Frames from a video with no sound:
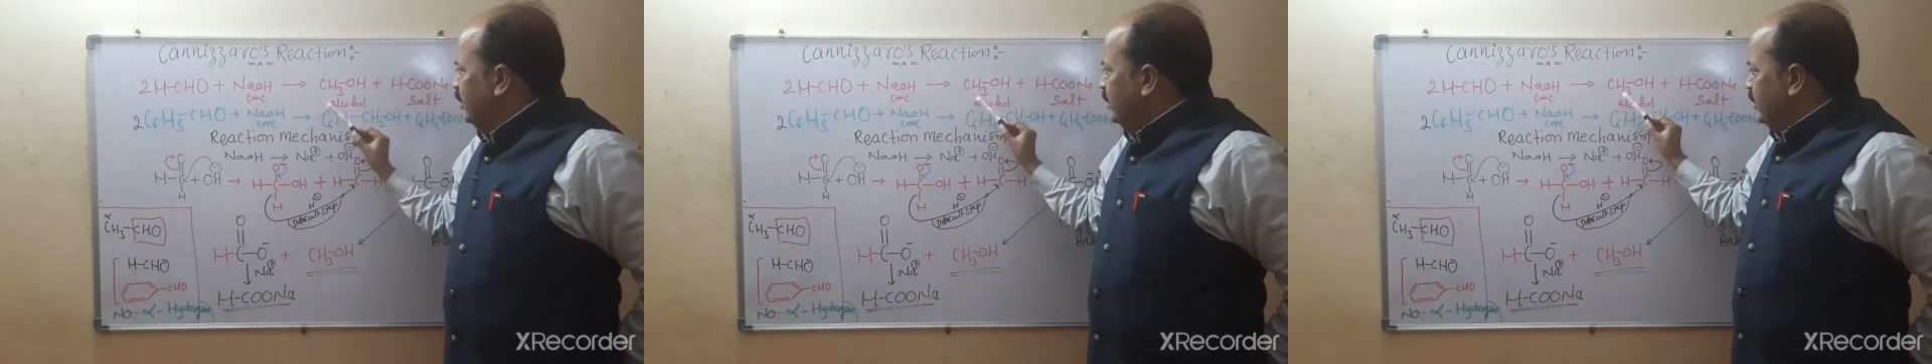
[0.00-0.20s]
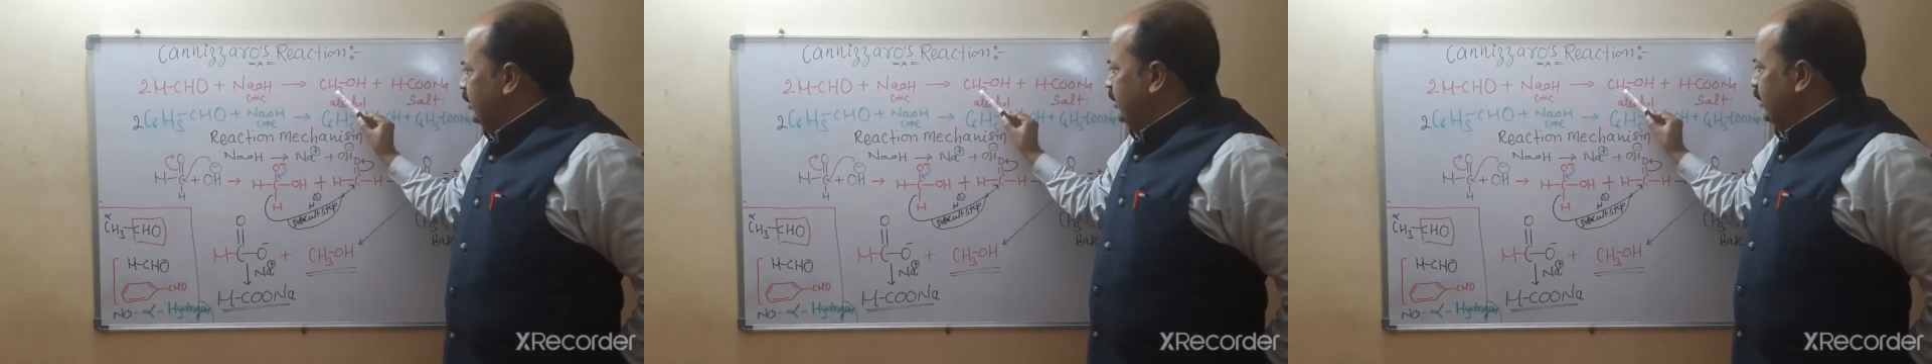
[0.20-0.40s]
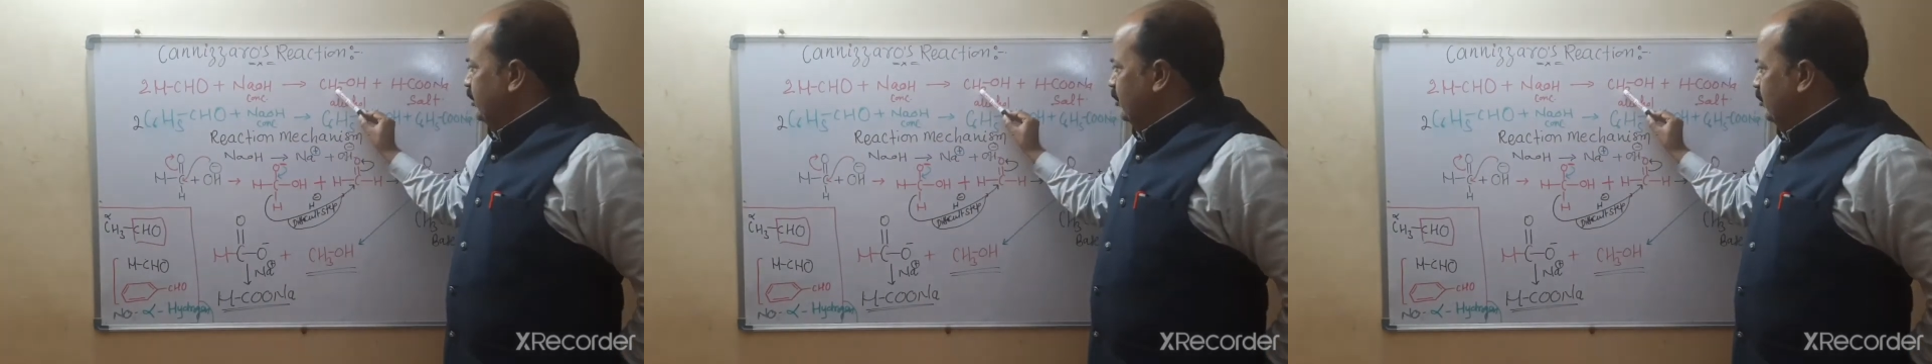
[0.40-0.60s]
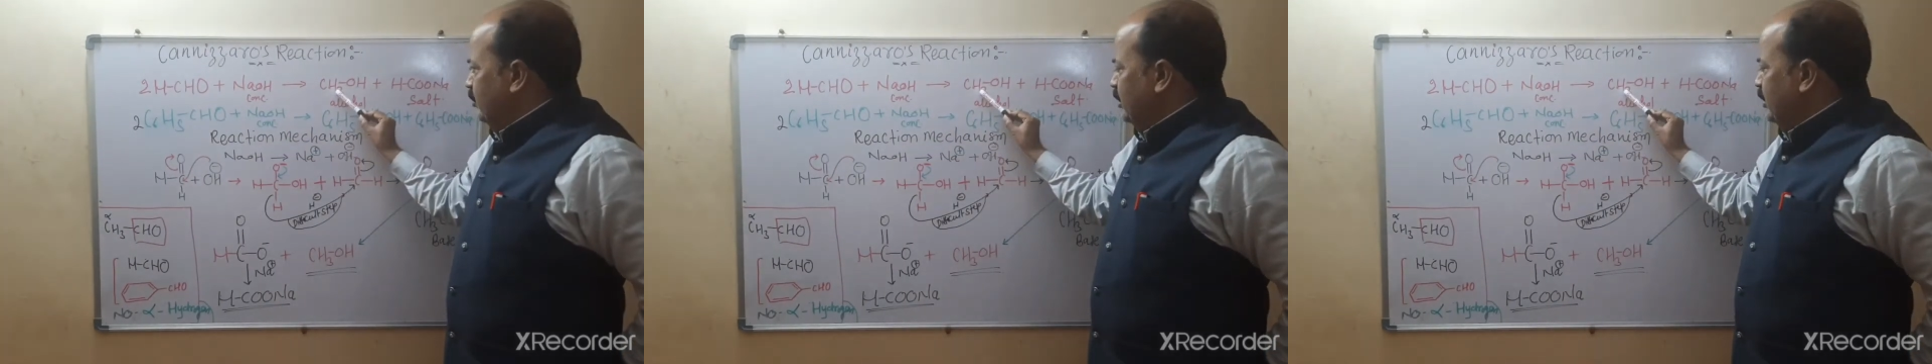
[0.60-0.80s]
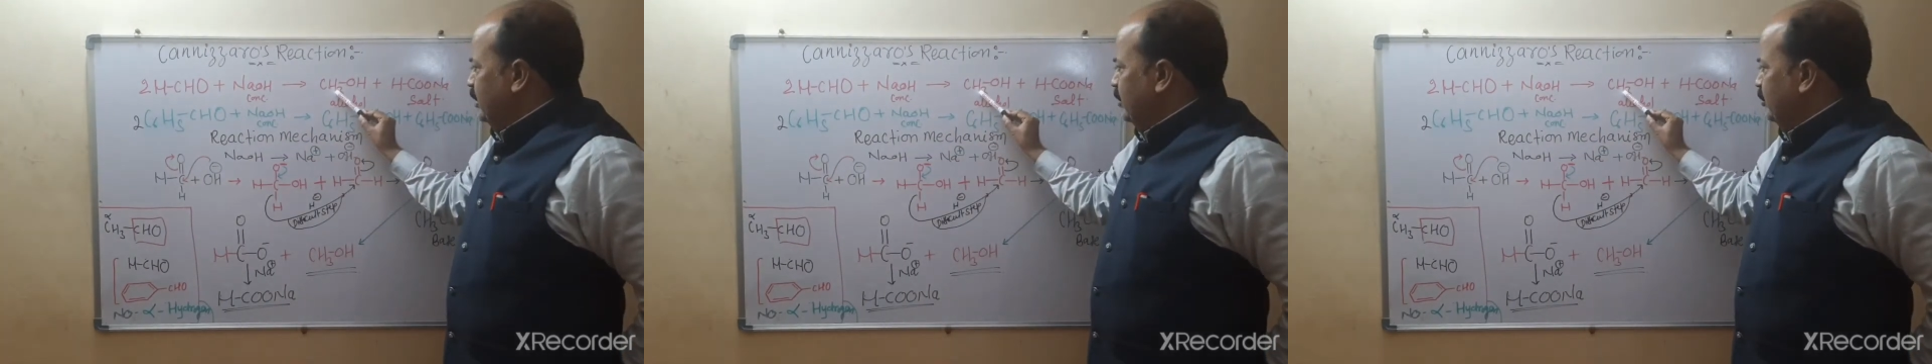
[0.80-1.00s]
Here
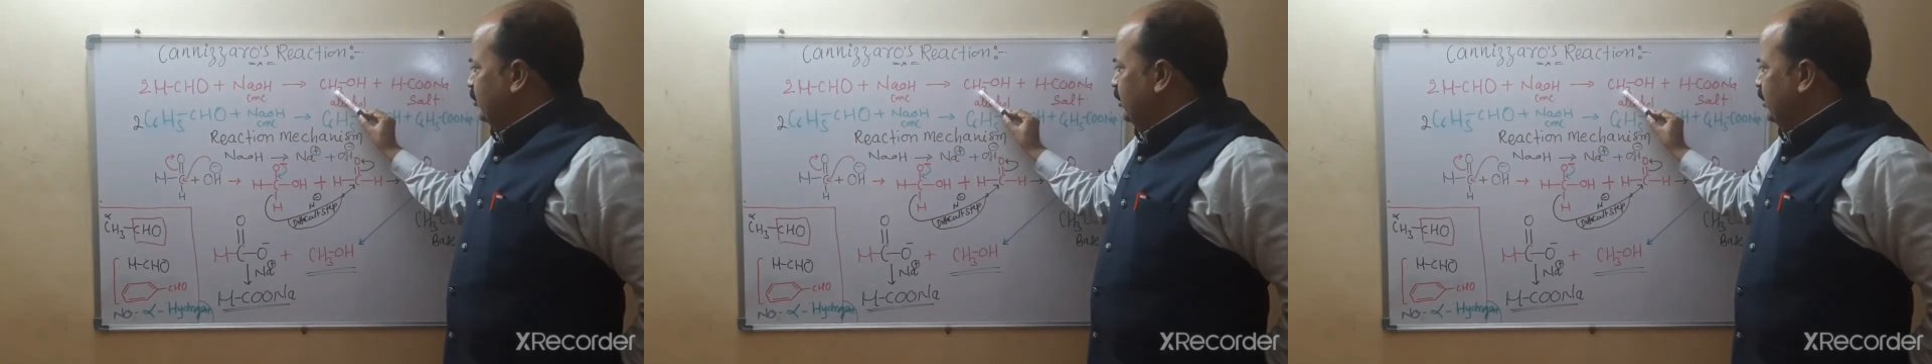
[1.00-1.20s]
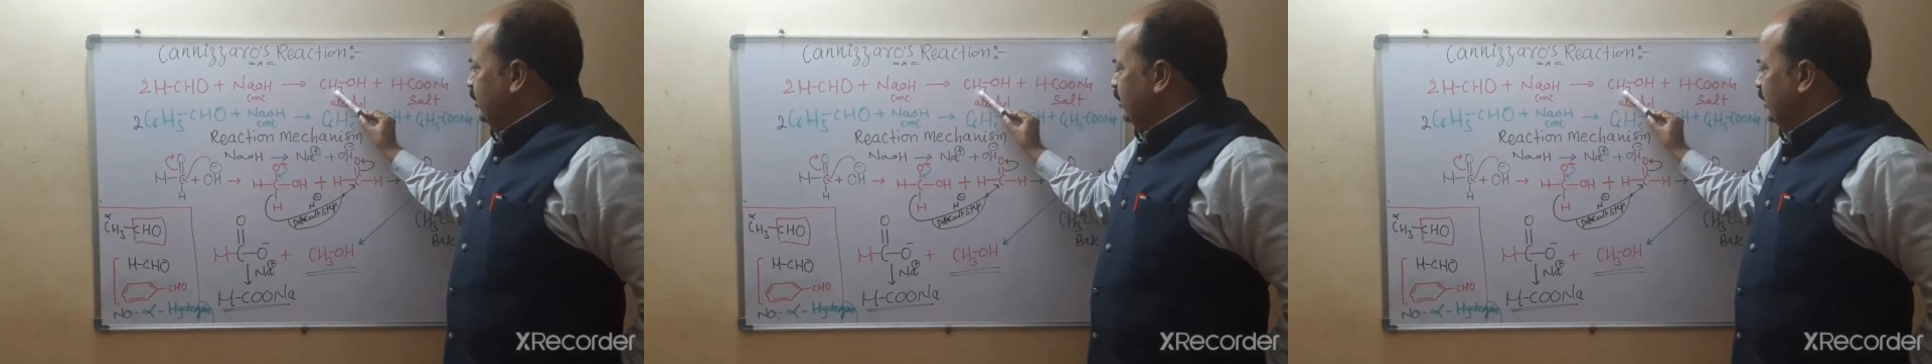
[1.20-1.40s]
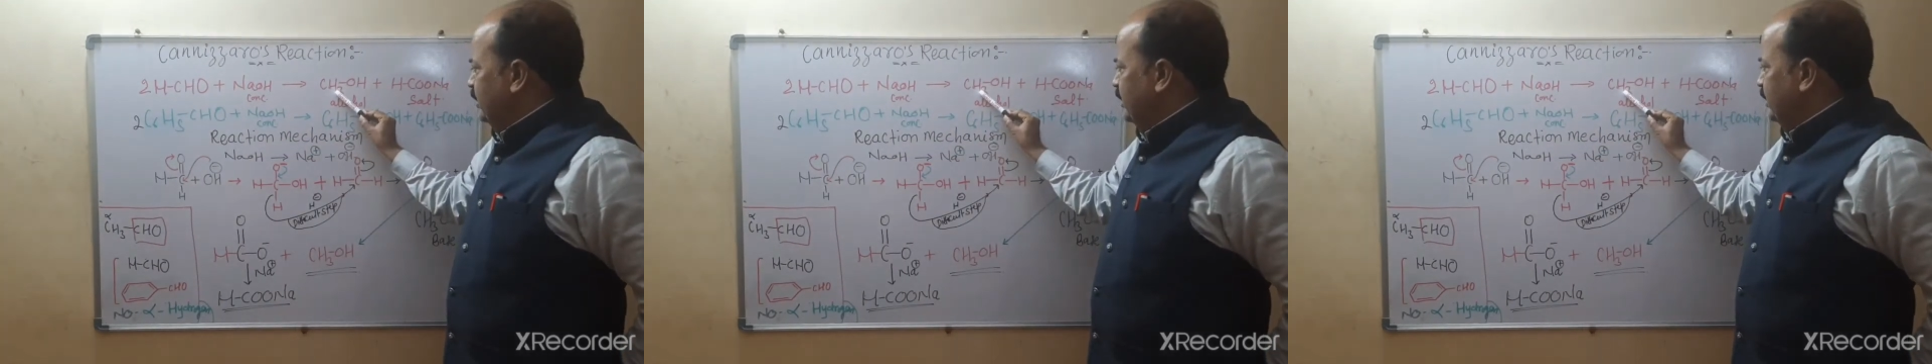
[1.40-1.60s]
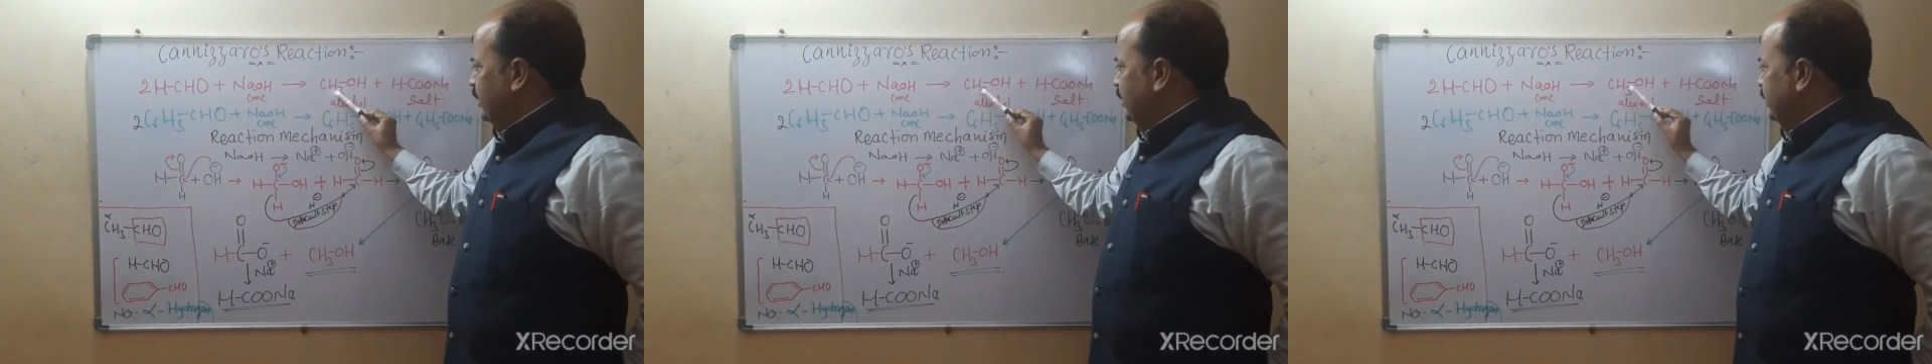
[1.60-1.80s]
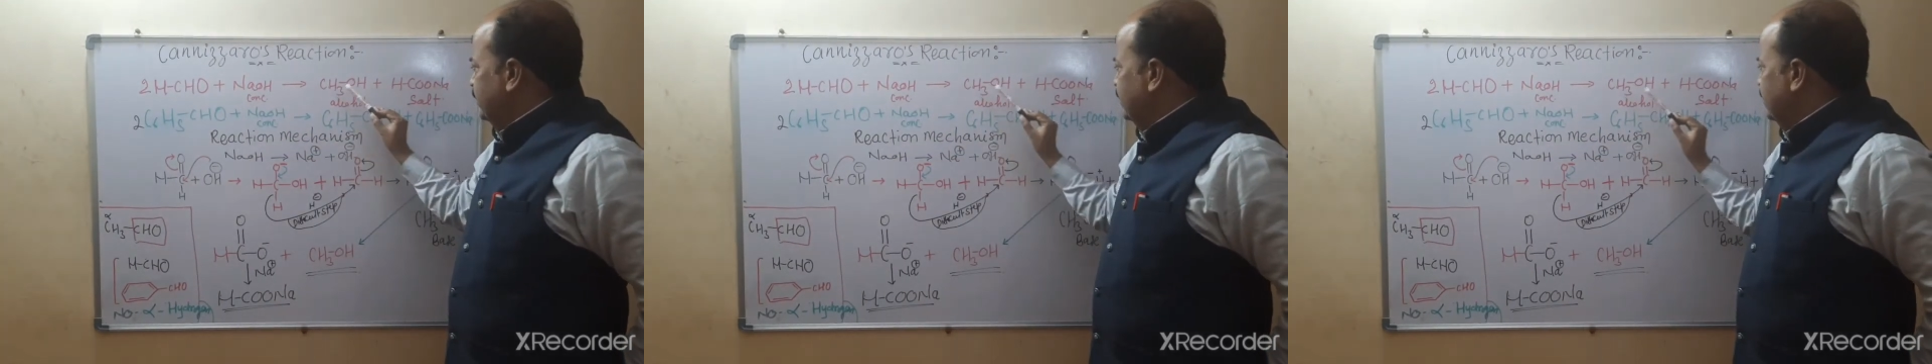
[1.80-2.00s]
one hydrogen
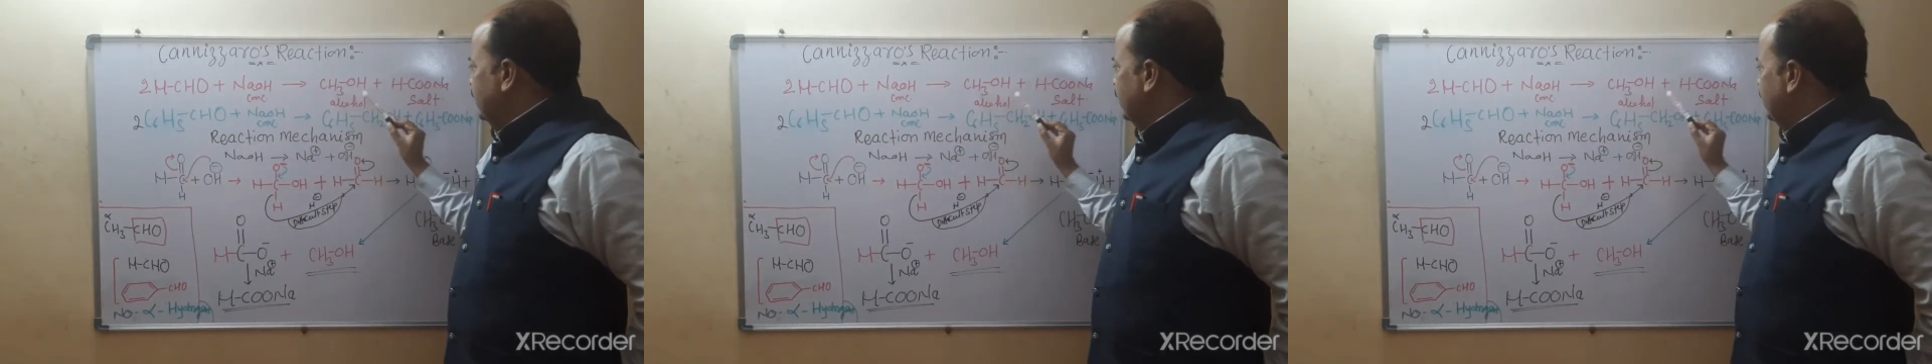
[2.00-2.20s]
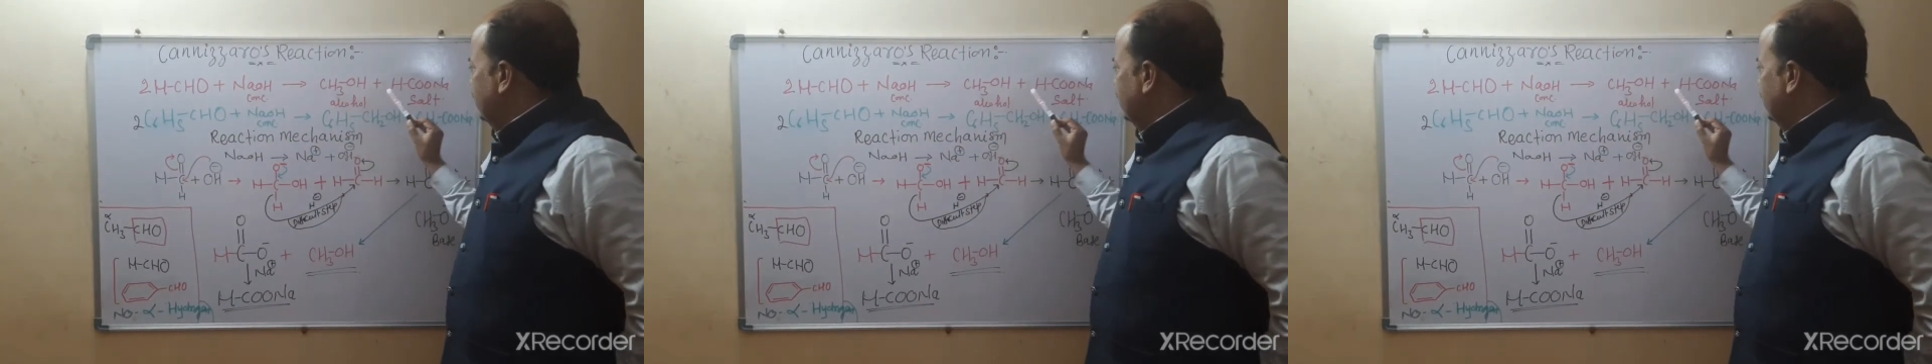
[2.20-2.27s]
increased,